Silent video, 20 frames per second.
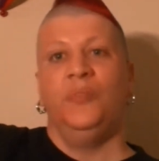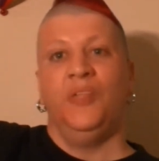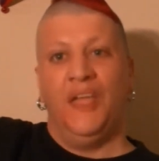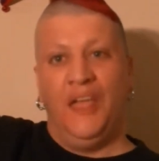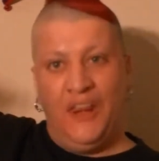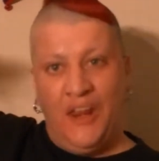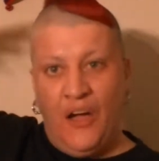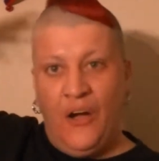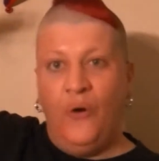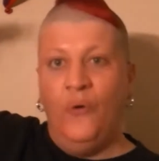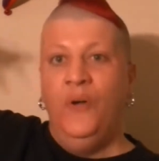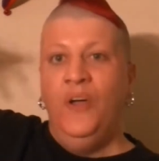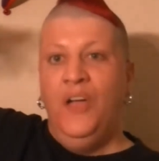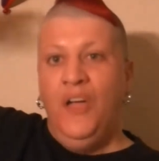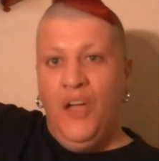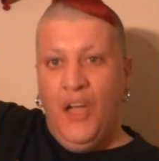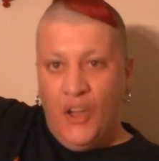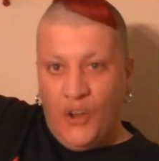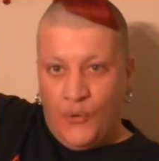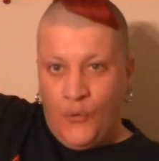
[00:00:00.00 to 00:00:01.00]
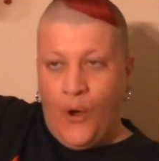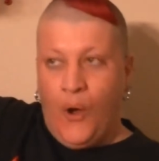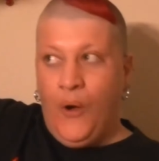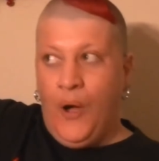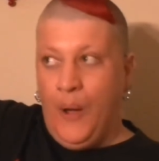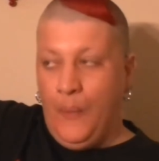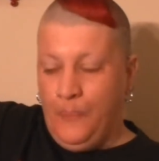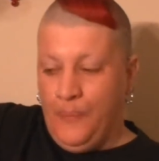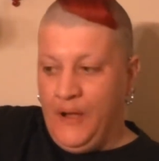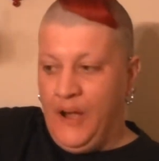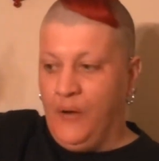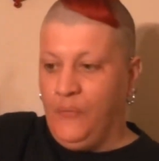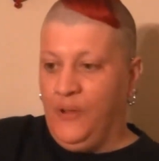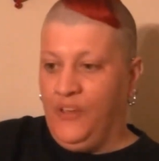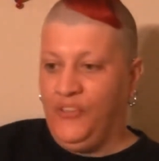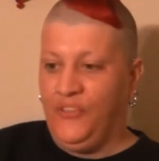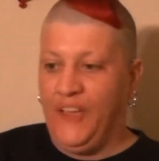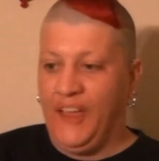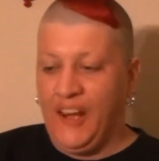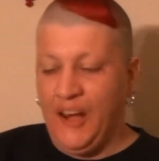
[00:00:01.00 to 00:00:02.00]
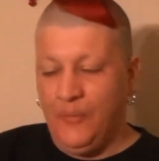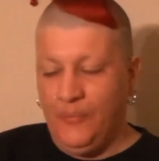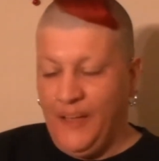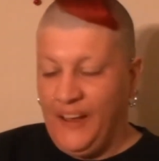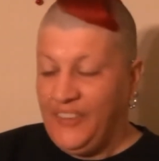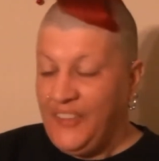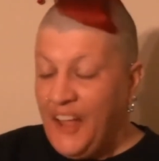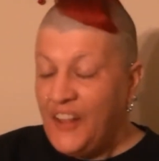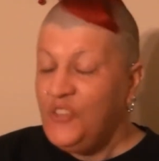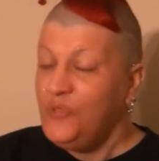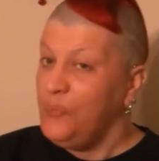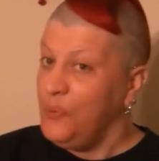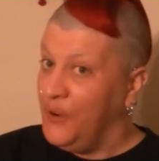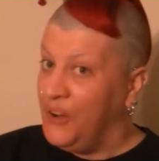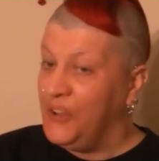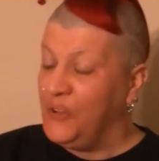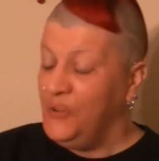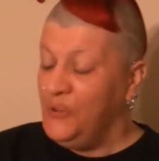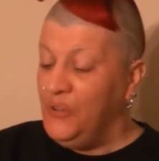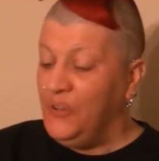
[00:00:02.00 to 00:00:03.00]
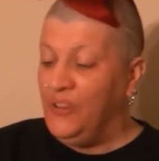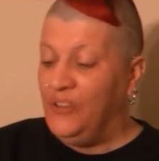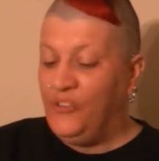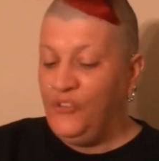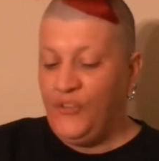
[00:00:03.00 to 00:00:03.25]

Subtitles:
you know, grow up and everything, and I'm like, that's pretty cool.